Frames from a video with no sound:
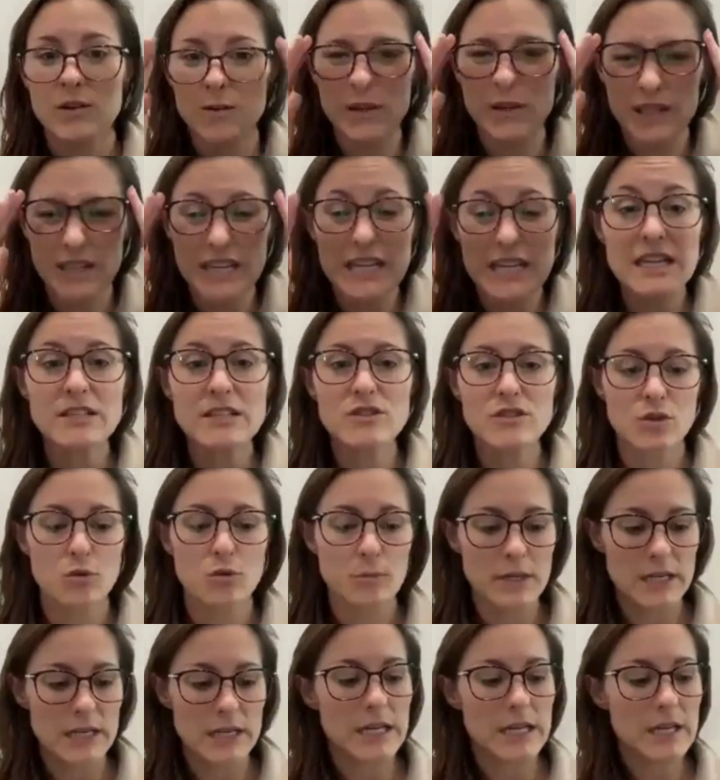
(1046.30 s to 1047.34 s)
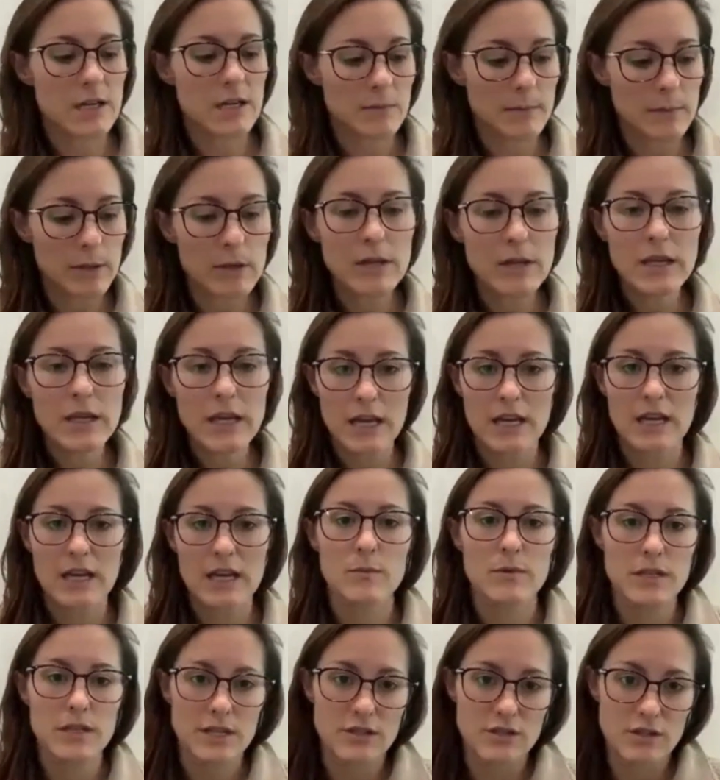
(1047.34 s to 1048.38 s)
need to be communicating
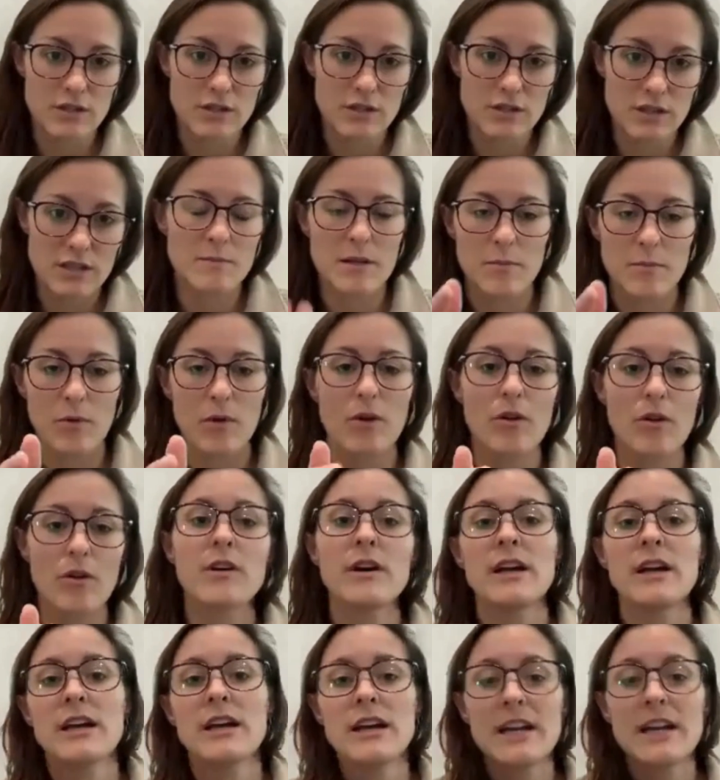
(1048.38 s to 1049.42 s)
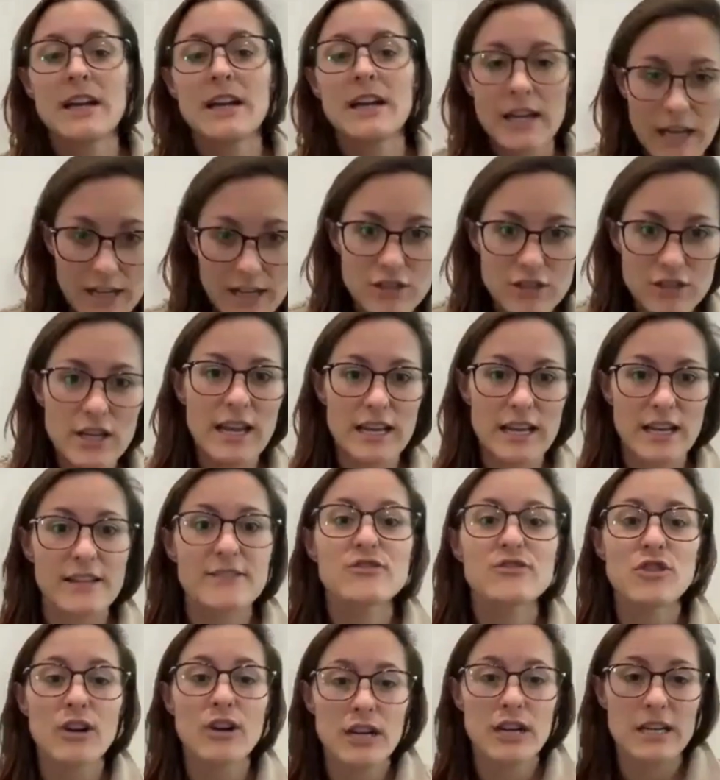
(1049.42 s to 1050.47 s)
with each of these people,
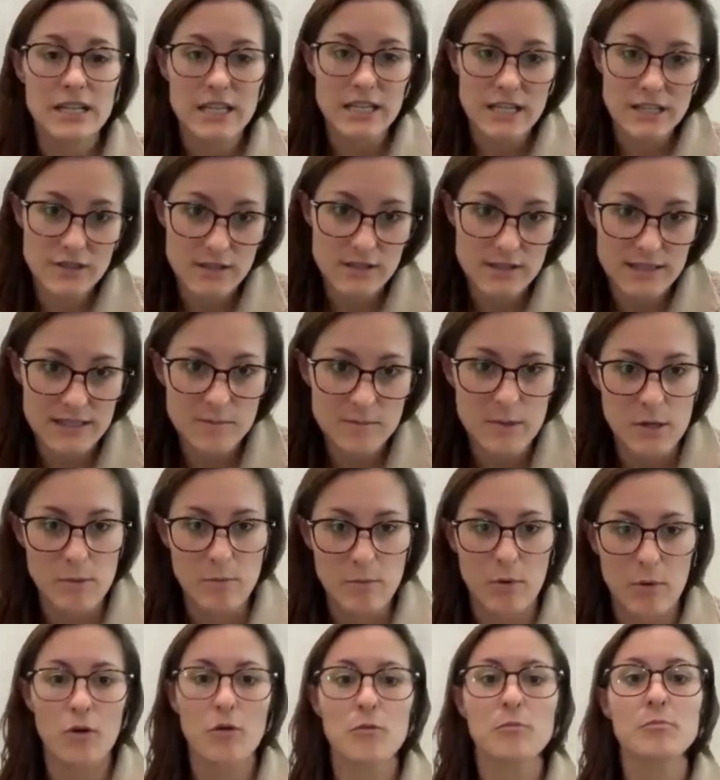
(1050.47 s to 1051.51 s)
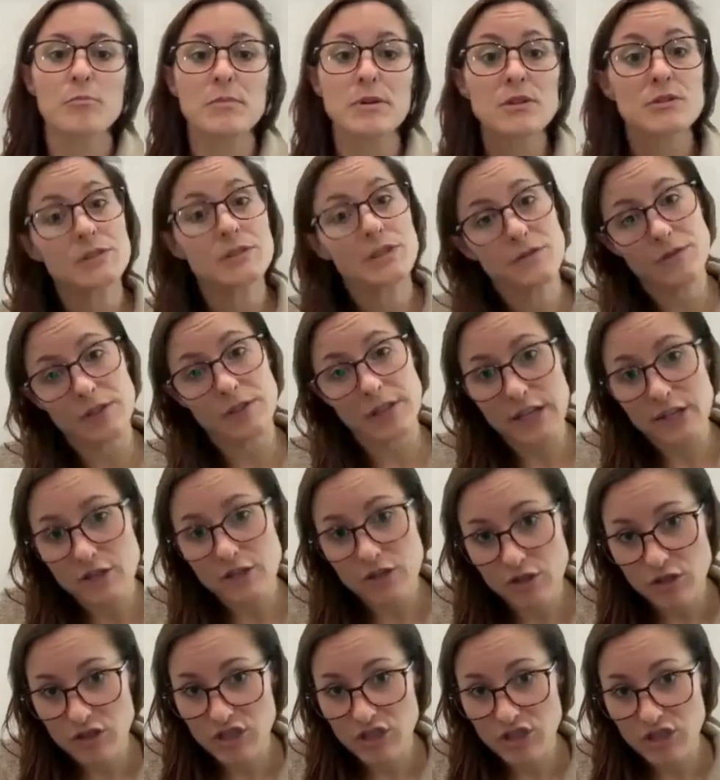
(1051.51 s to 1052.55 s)
educating, training each of these people, building
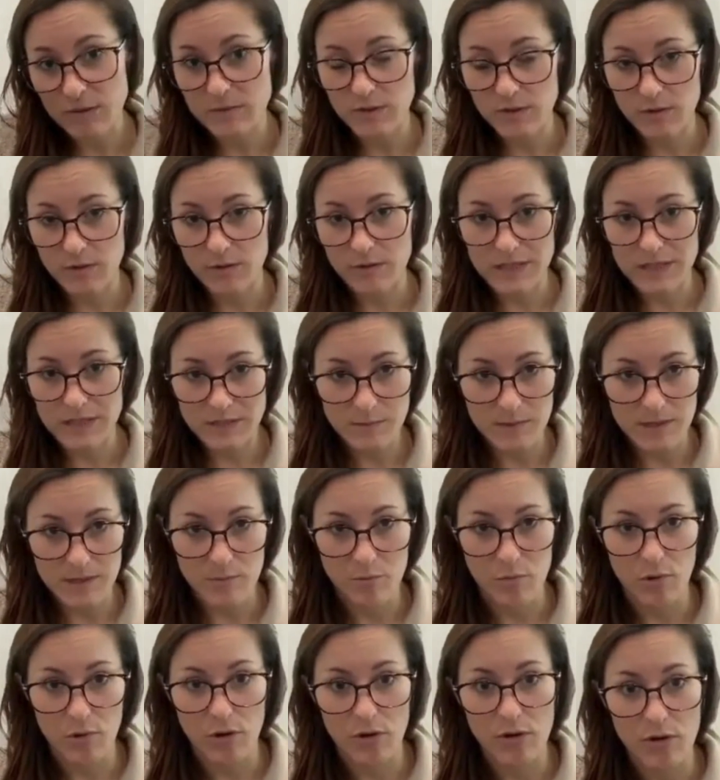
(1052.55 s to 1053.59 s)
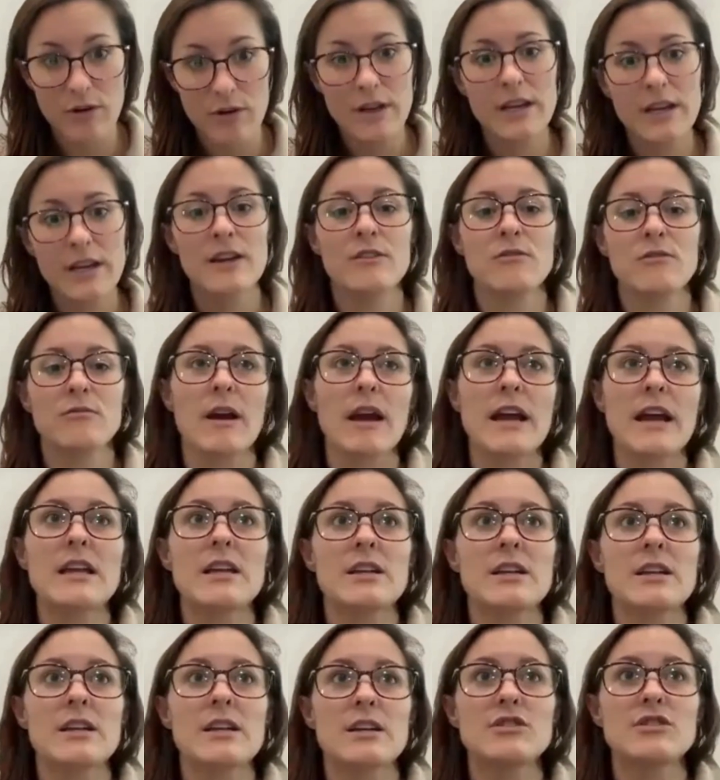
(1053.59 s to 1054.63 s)
relationships with all these people,
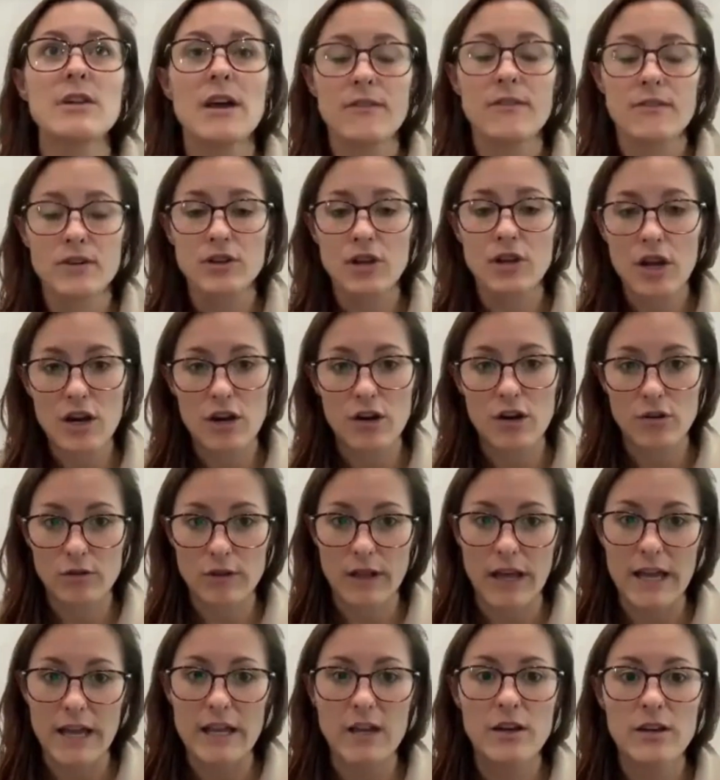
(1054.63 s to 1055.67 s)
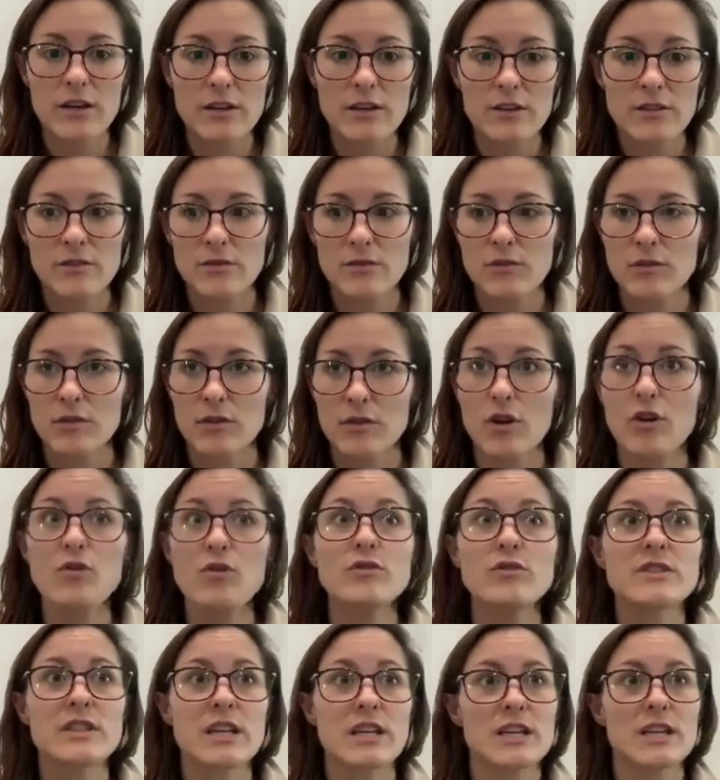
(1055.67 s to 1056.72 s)
right? Because you never know like
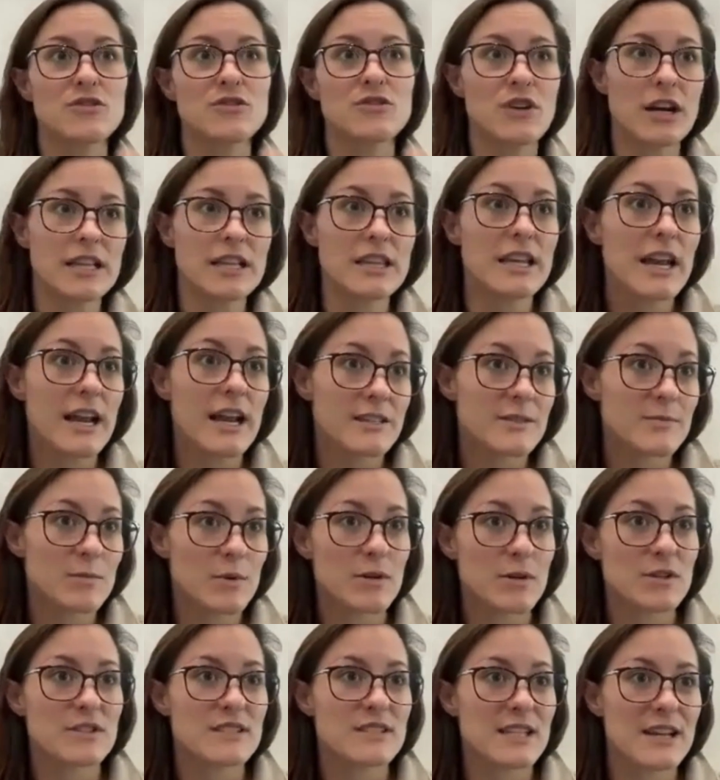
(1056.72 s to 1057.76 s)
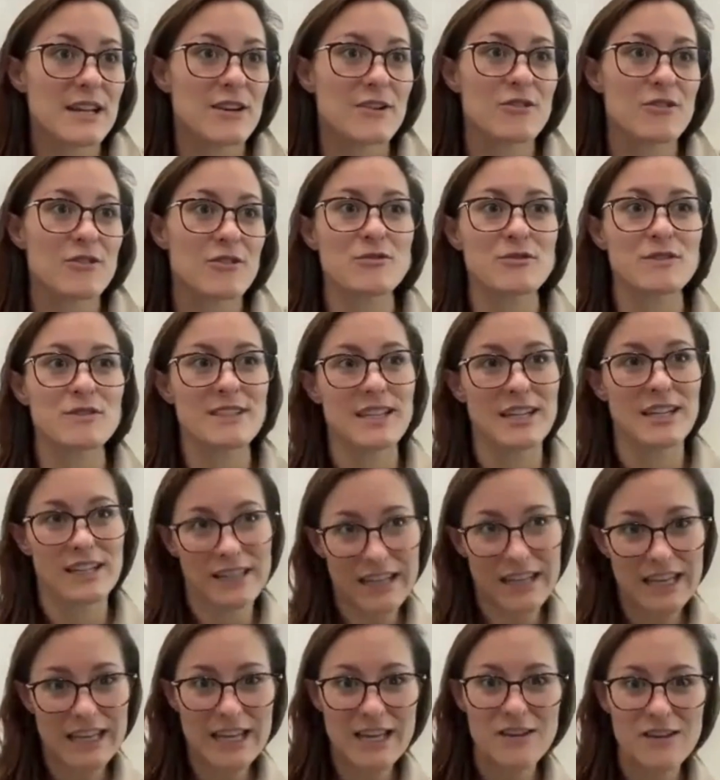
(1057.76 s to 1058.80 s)
who's going to train the next person or who's going to
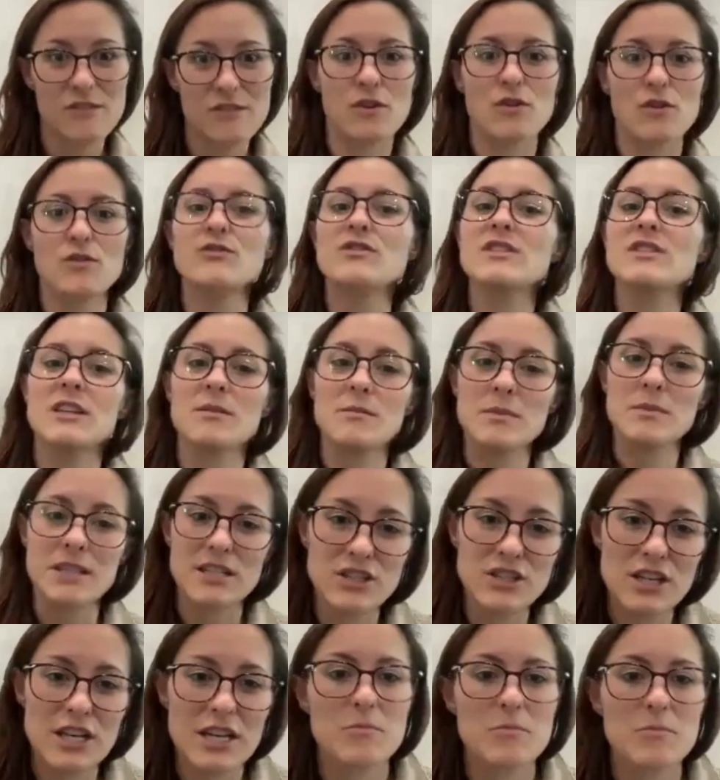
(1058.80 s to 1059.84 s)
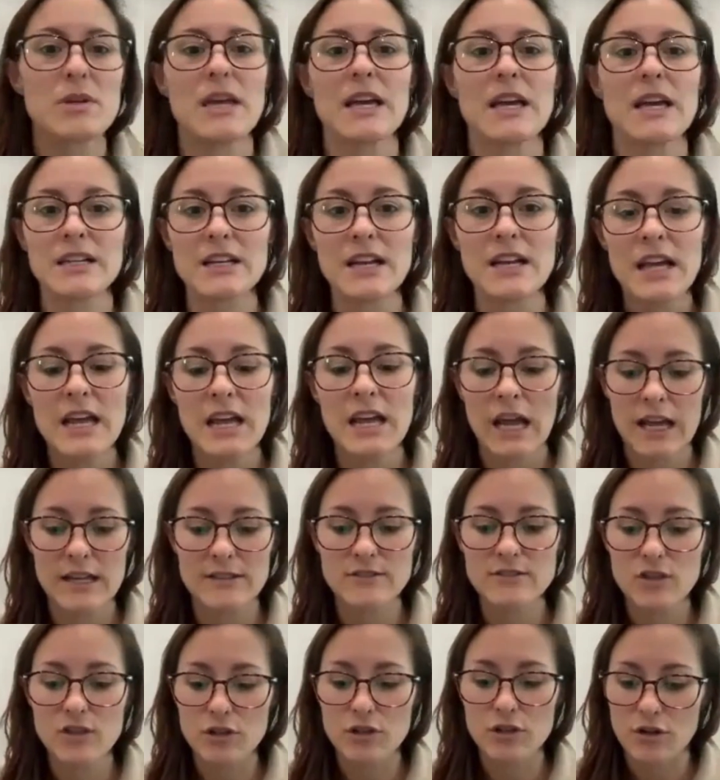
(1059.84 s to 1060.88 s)
leave or who's going to be a champion.
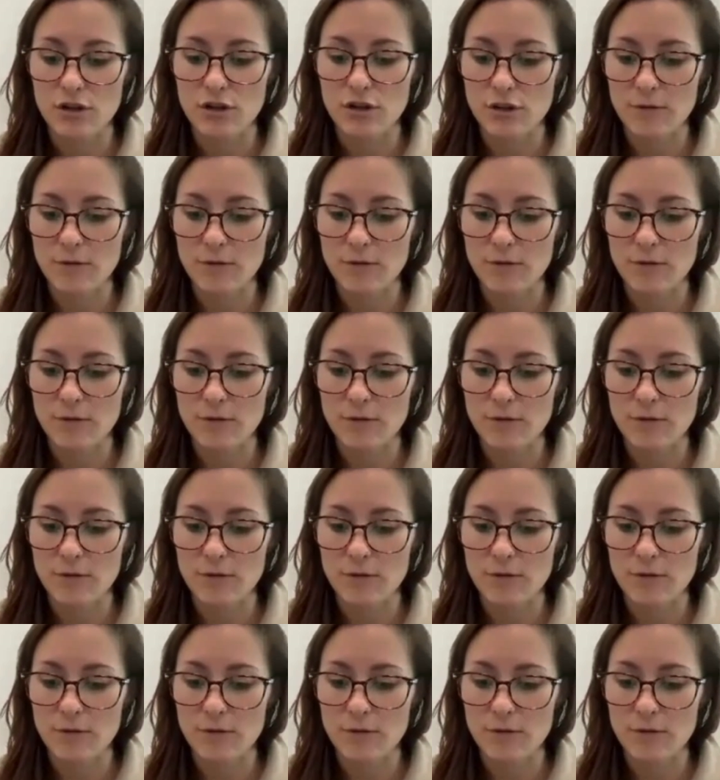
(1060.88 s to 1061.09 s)
And so